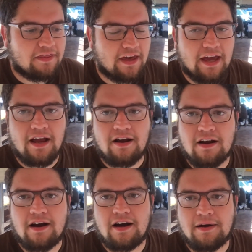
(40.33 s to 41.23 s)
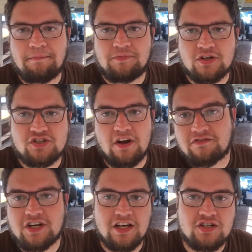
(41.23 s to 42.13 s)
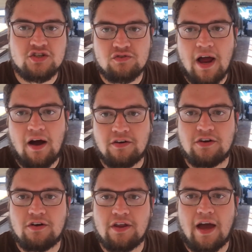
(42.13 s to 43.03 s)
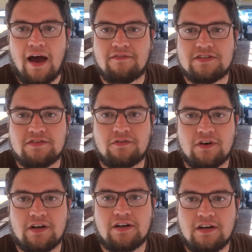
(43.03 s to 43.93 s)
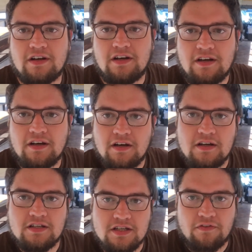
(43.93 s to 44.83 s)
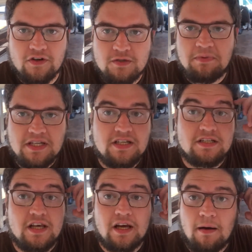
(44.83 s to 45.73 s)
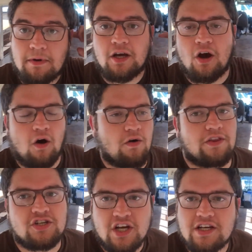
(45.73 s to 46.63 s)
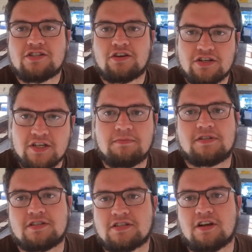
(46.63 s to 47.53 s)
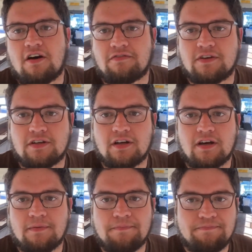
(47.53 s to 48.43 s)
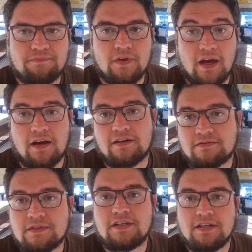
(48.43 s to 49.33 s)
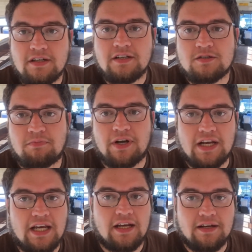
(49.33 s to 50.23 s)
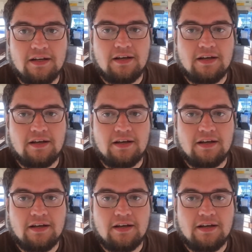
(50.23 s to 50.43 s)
Their stuff changes around. You know, they have different species that come and go, and they change their exhibits and stuff. And yeah, it's pretty neat.